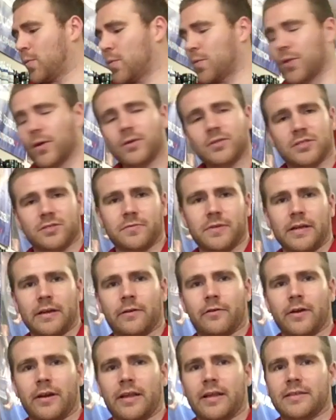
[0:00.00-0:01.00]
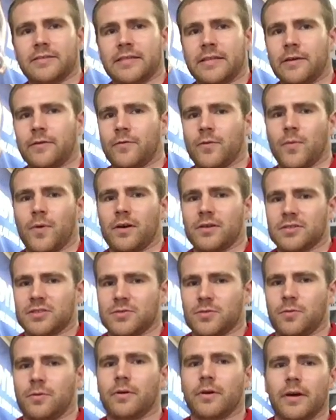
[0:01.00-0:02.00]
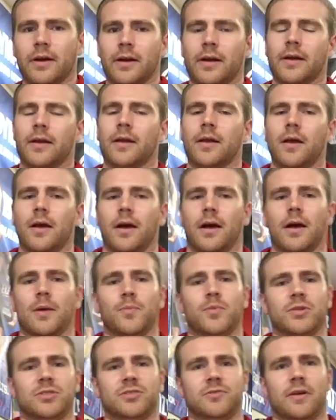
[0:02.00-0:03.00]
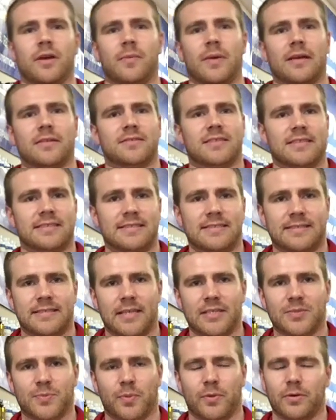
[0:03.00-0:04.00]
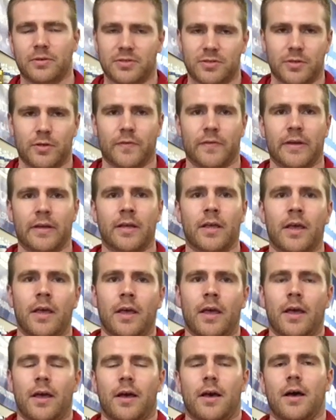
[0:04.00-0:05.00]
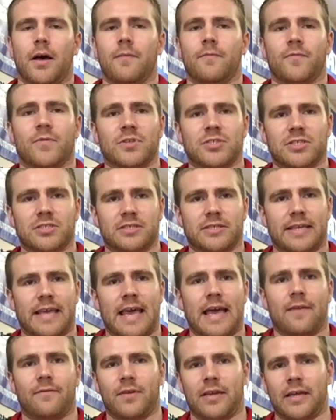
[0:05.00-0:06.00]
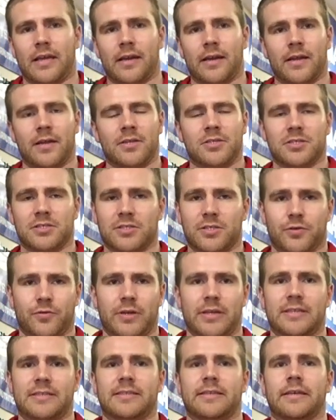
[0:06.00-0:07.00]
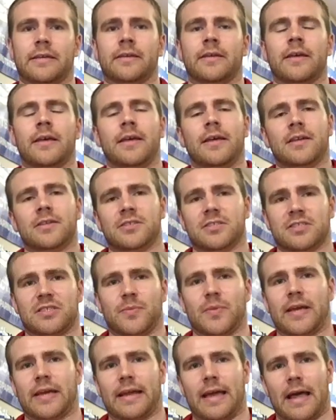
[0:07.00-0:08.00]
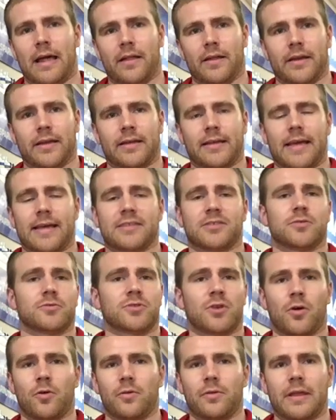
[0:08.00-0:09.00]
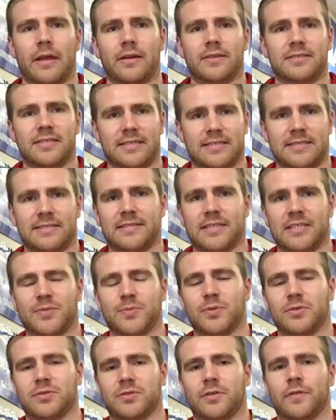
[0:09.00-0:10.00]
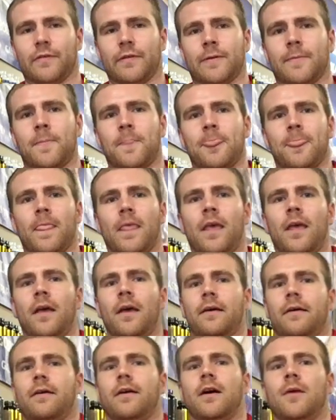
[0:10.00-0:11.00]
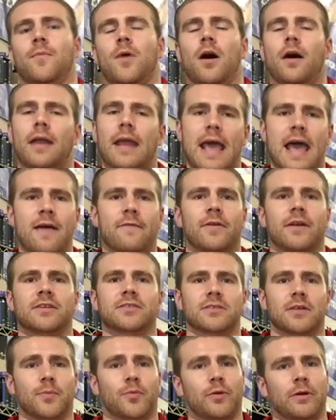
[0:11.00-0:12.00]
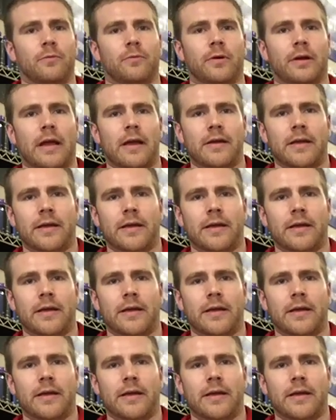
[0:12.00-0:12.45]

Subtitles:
those 3 ingredients here from our store put you at about 60 cents per serving for just the caffeine, just the creatine, just the beta-alanine. Okay, so total there, 60 cents per serving. On average, a pre-workout